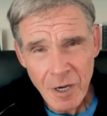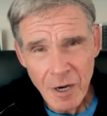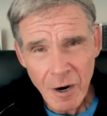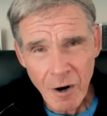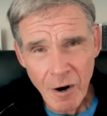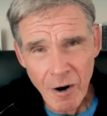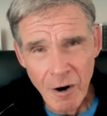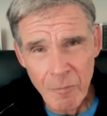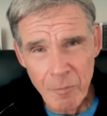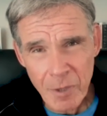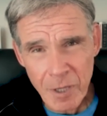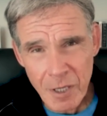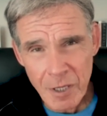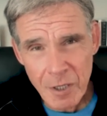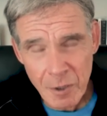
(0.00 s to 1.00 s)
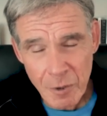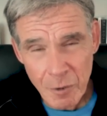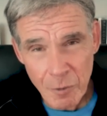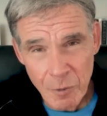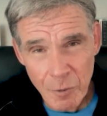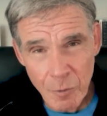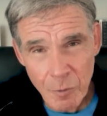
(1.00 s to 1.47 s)
are
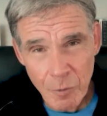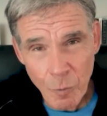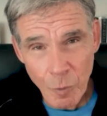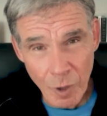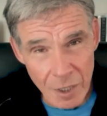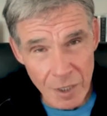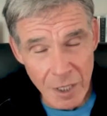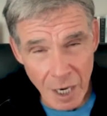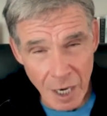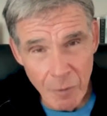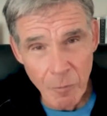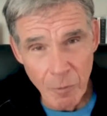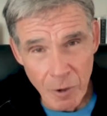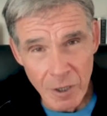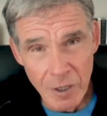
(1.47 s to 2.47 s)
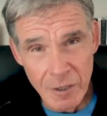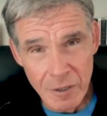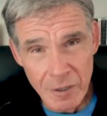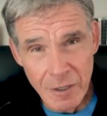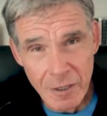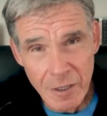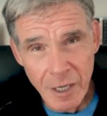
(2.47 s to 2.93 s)
BQ1.1
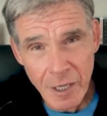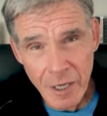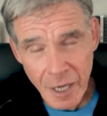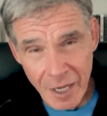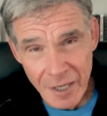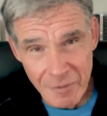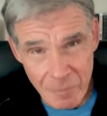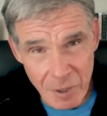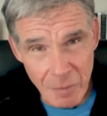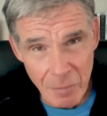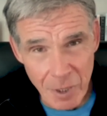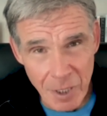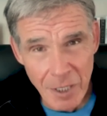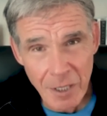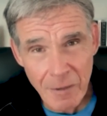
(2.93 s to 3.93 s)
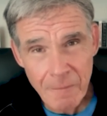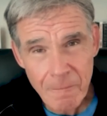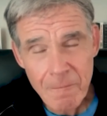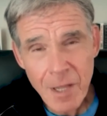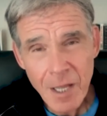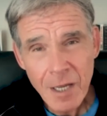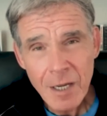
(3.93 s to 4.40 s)
and XBB.
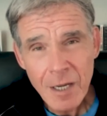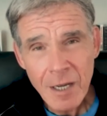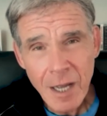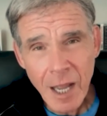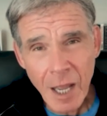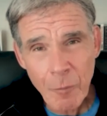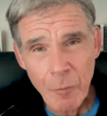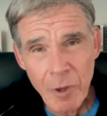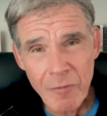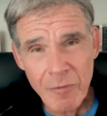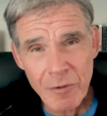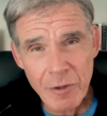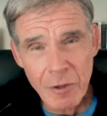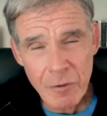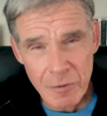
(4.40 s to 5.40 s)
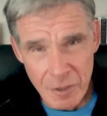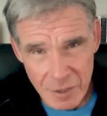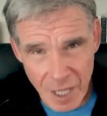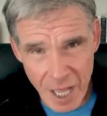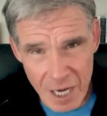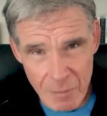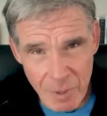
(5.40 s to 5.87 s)
And we've learned a
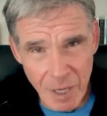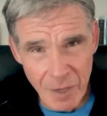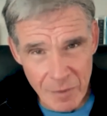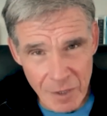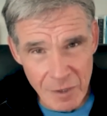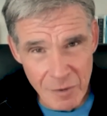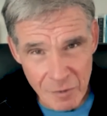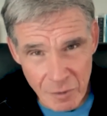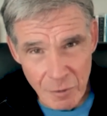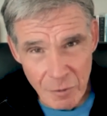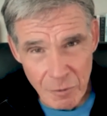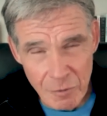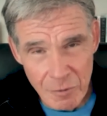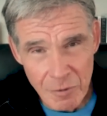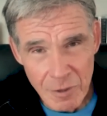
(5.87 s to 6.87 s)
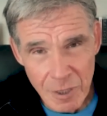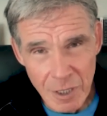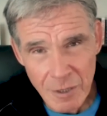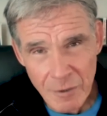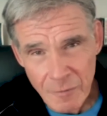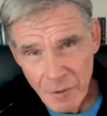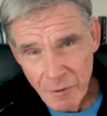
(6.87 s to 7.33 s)
lot about these two.
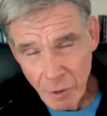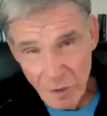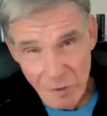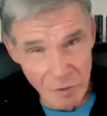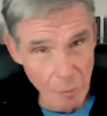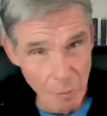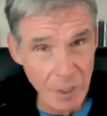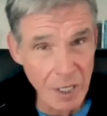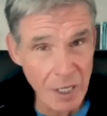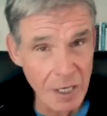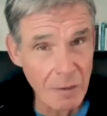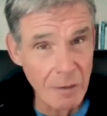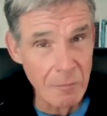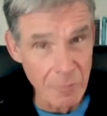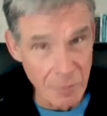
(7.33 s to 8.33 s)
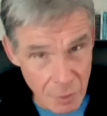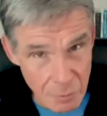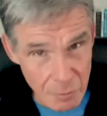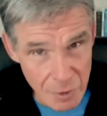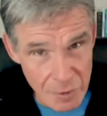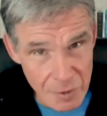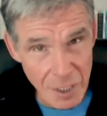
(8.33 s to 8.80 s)
Uh, they're also picking up new
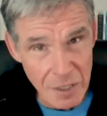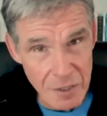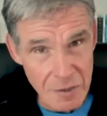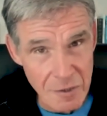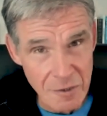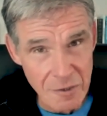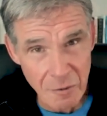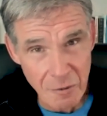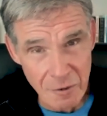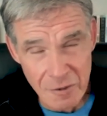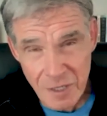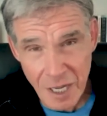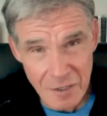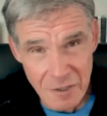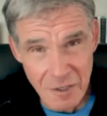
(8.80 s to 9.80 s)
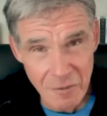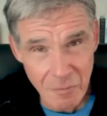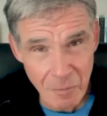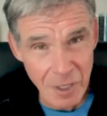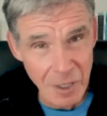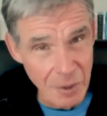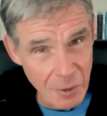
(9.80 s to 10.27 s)
mutations. So it's not just
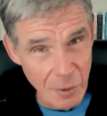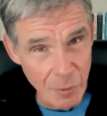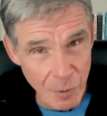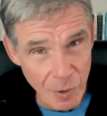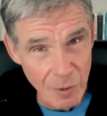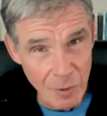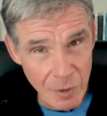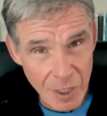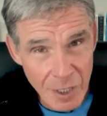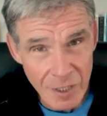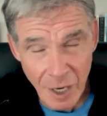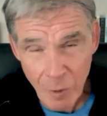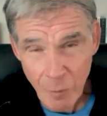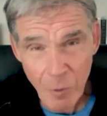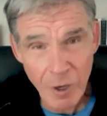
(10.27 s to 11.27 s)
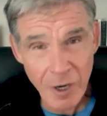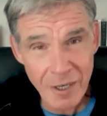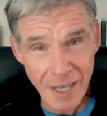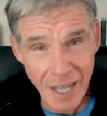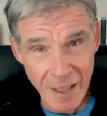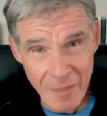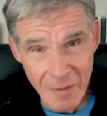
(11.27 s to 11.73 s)
BQ1.1.
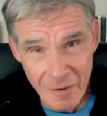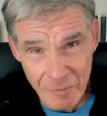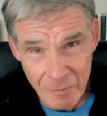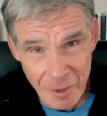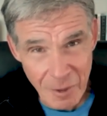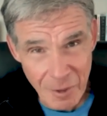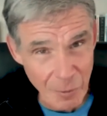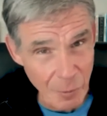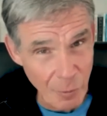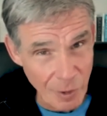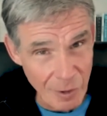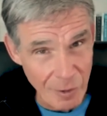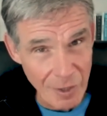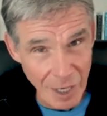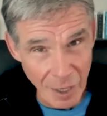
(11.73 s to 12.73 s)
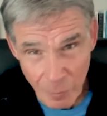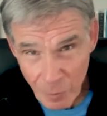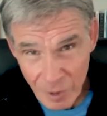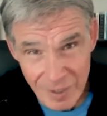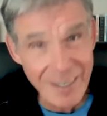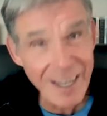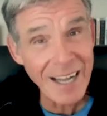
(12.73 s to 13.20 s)
Now there's
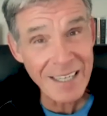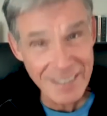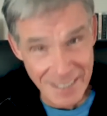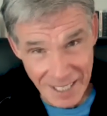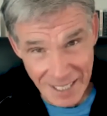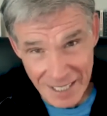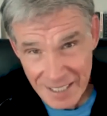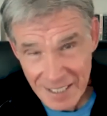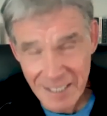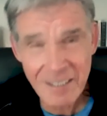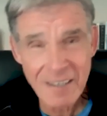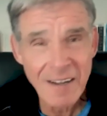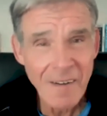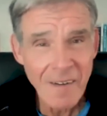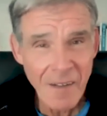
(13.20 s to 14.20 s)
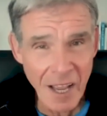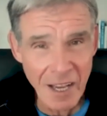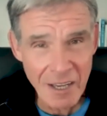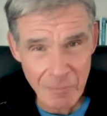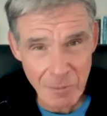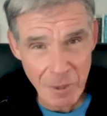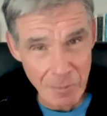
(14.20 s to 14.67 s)
BQ1.1.10 and
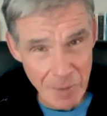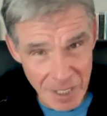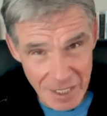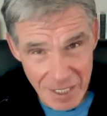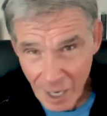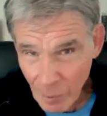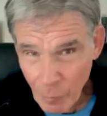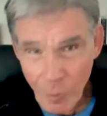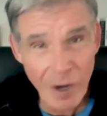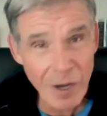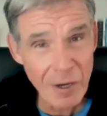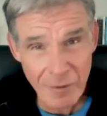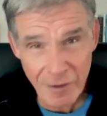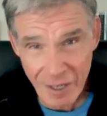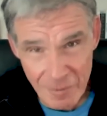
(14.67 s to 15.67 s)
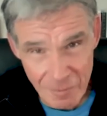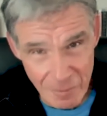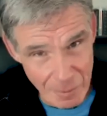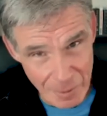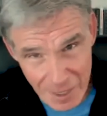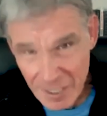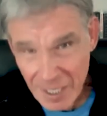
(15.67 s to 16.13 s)
XBB.1 or
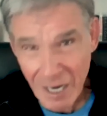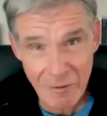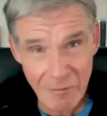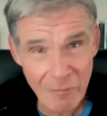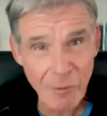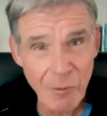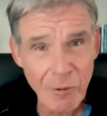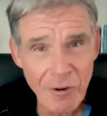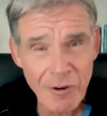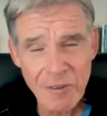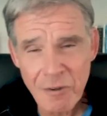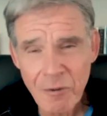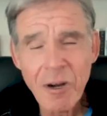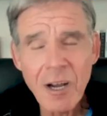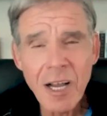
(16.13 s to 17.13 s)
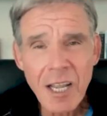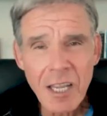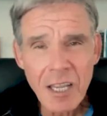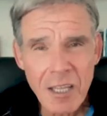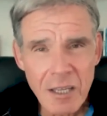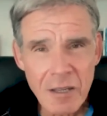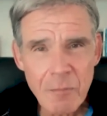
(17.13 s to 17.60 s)
XBB.4. So
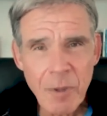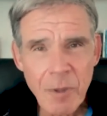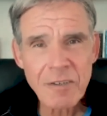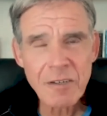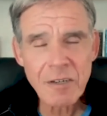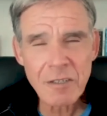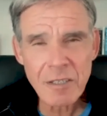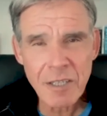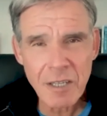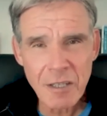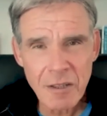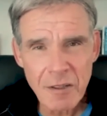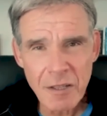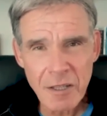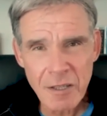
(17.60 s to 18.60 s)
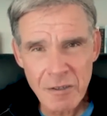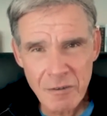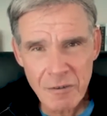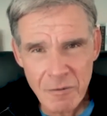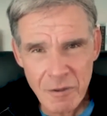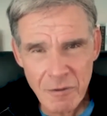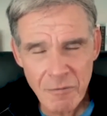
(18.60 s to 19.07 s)
basically, these
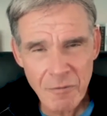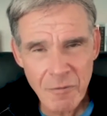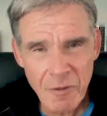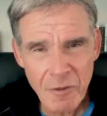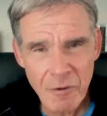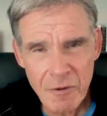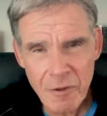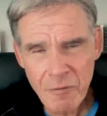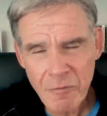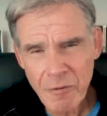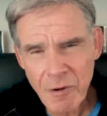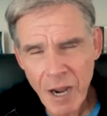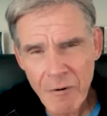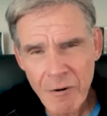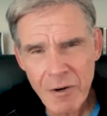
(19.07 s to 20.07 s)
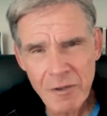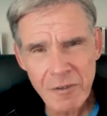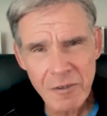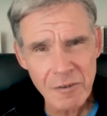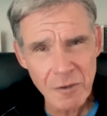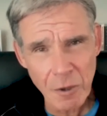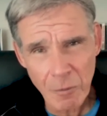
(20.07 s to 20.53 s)
the, the, the virus
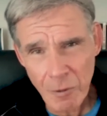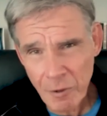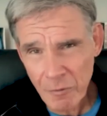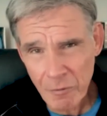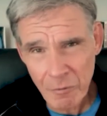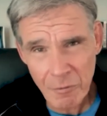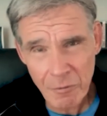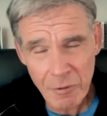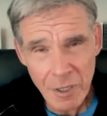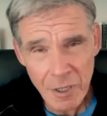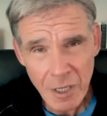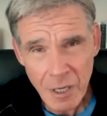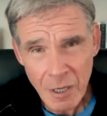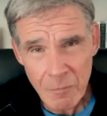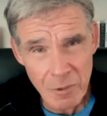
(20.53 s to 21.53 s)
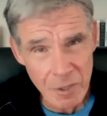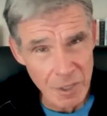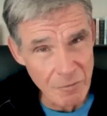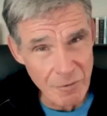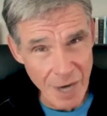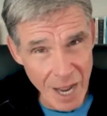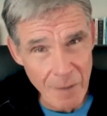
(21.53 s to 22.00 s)
is going through pretty
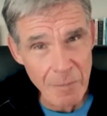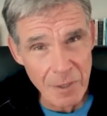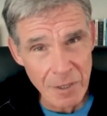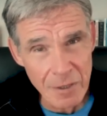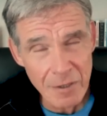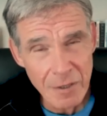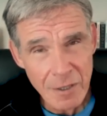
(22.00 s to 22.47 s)
rapid